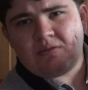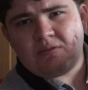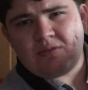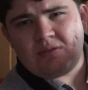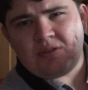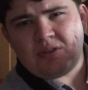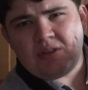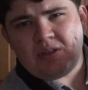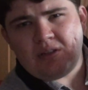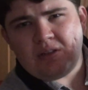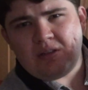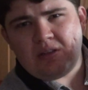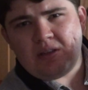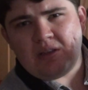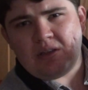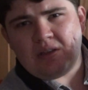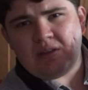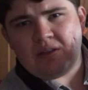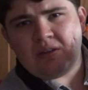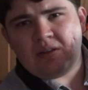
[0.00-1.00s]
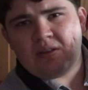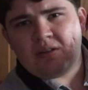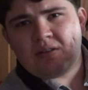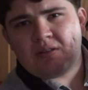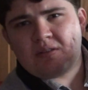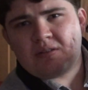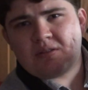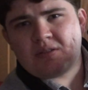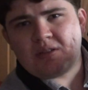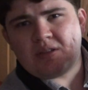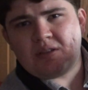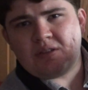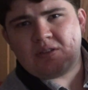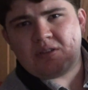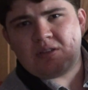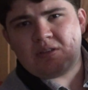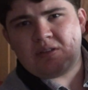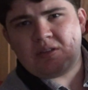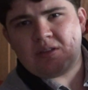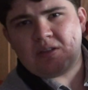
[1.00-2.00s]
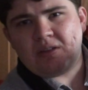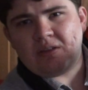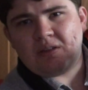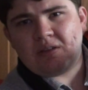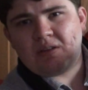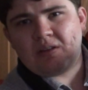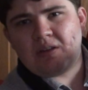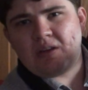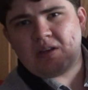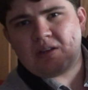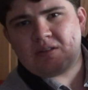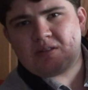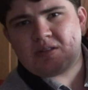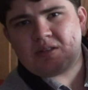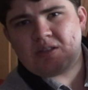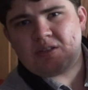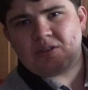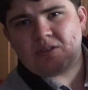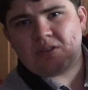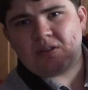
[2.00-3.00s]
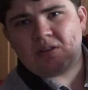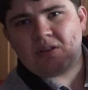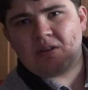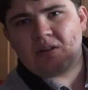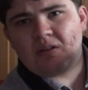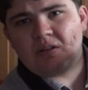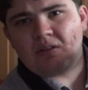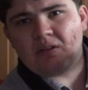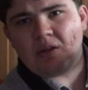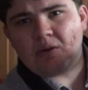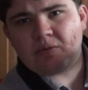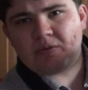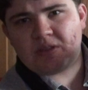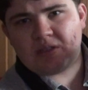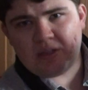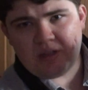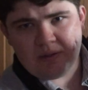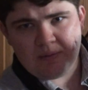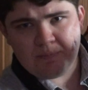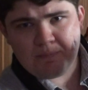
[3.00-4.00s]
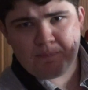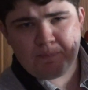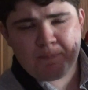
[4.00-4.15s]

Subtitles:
G, E, C, G, D, and C, G, low C.